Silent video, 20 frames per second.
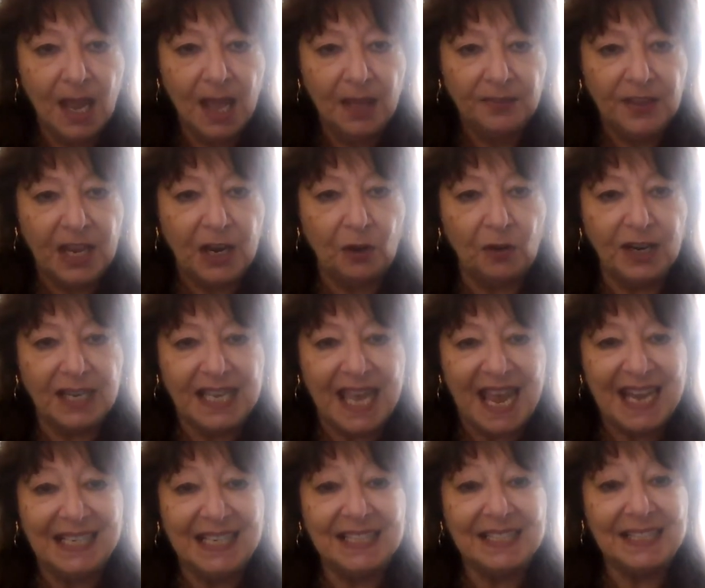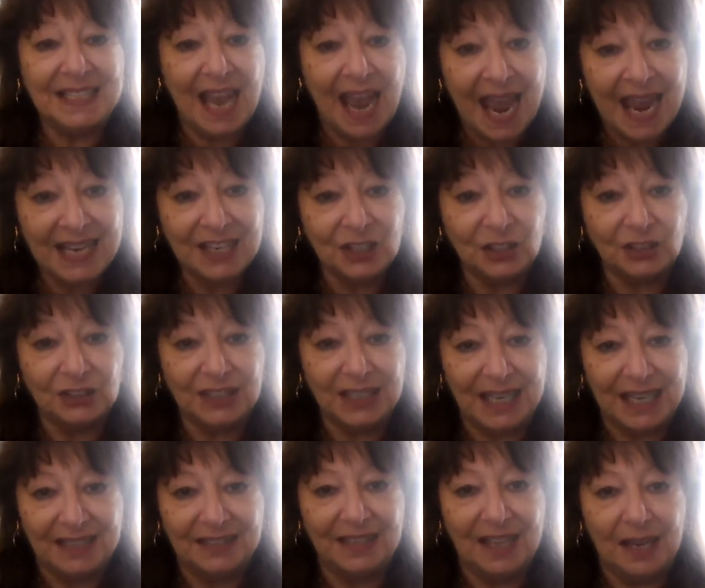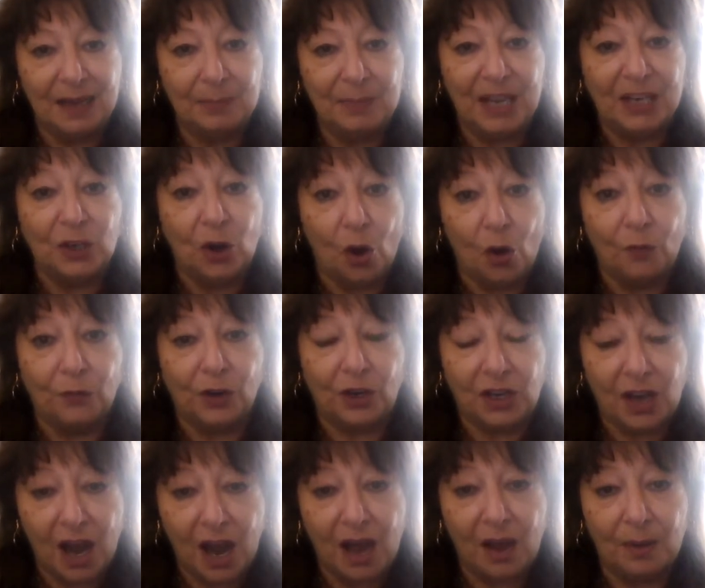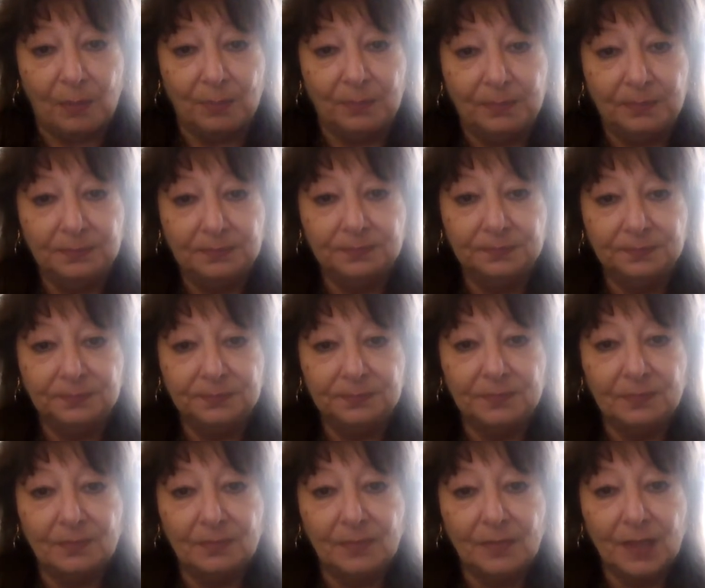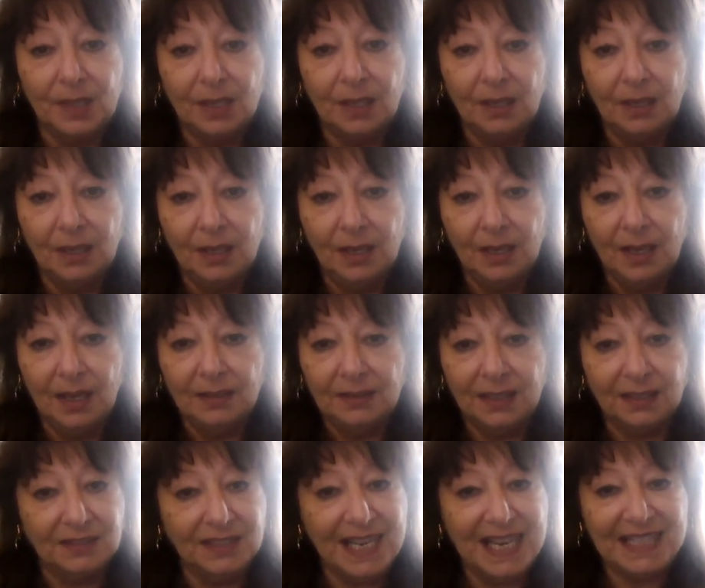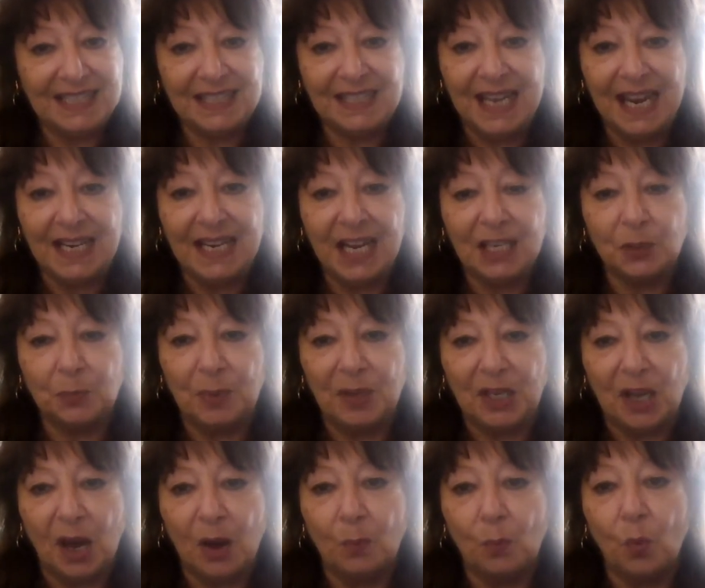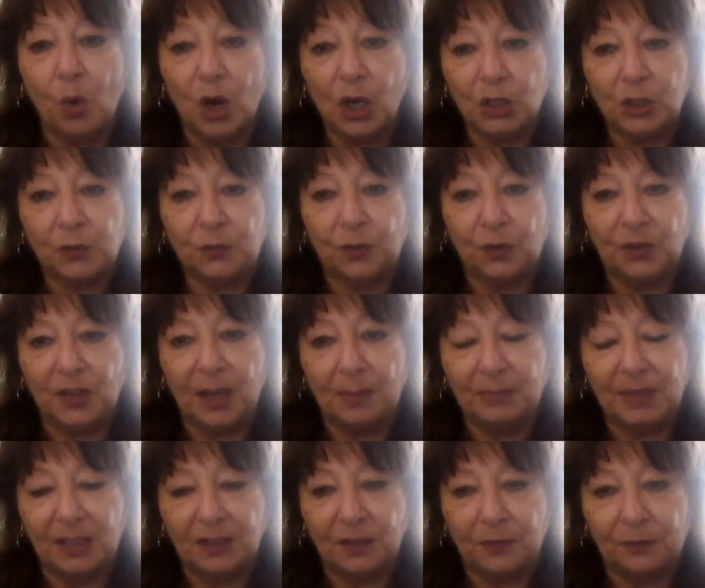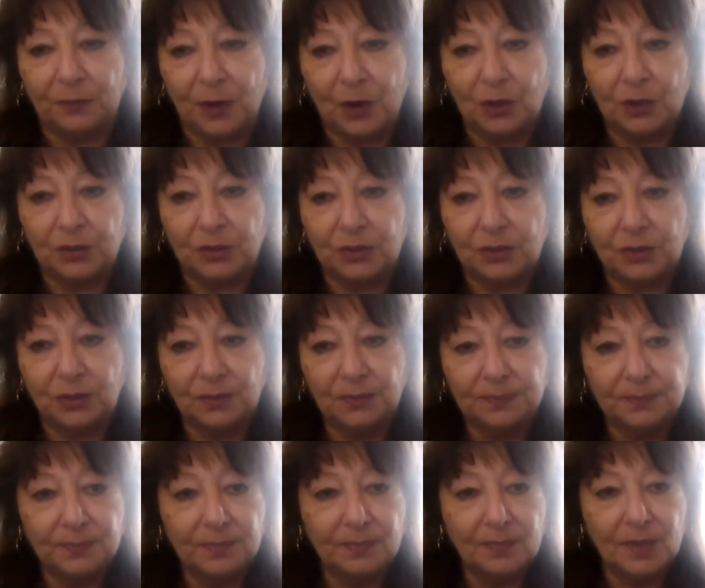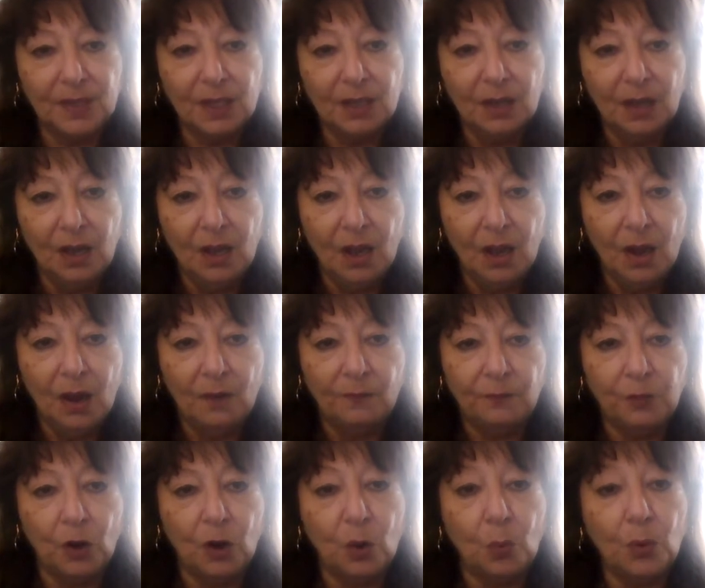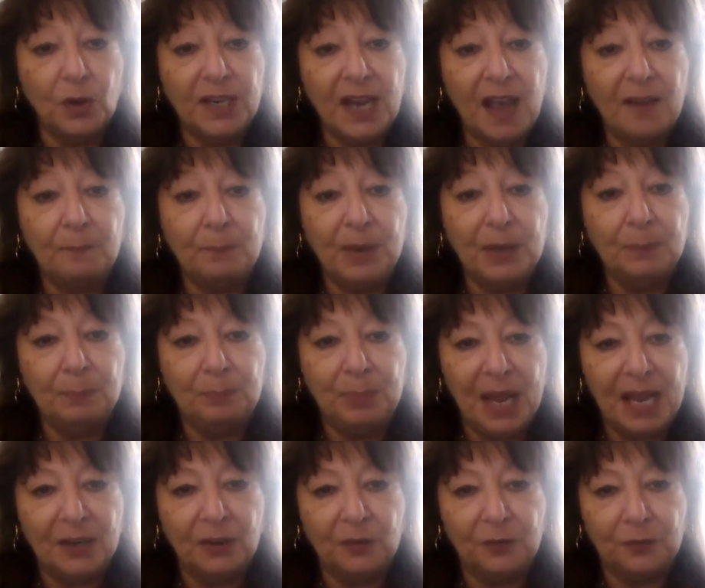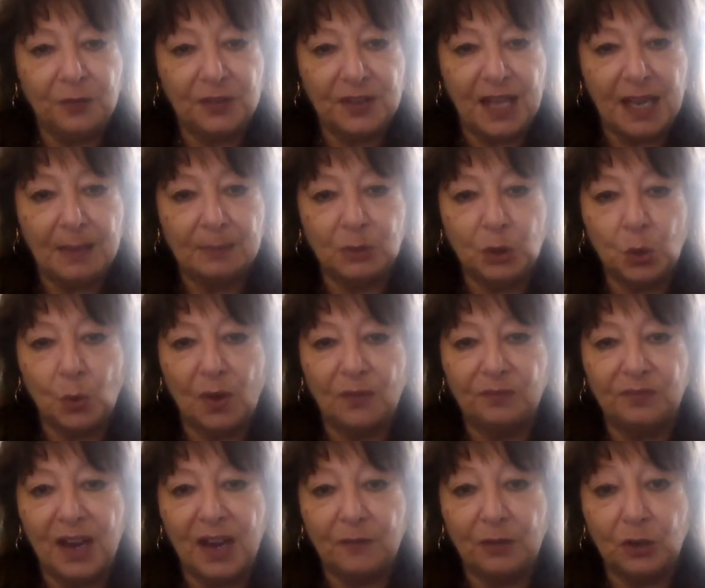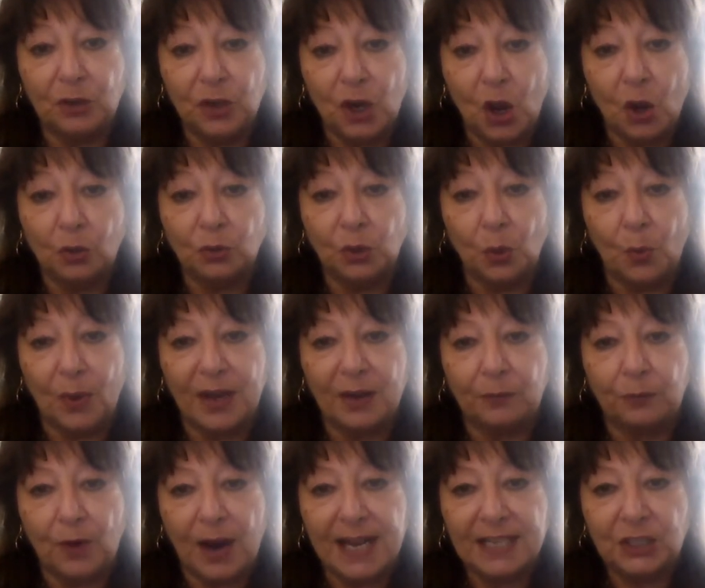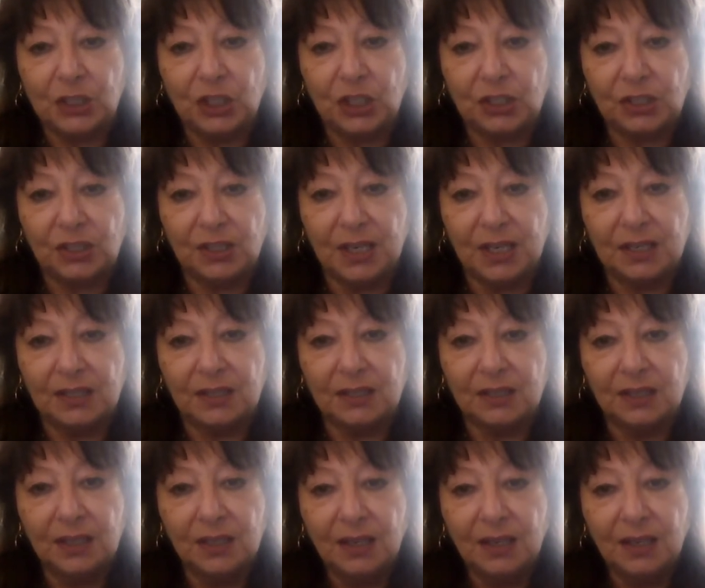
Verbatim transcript: they are again entangled in them and overcome, the last state has become worse for them than the first. For it would have been better for them to have never known the way of righteousness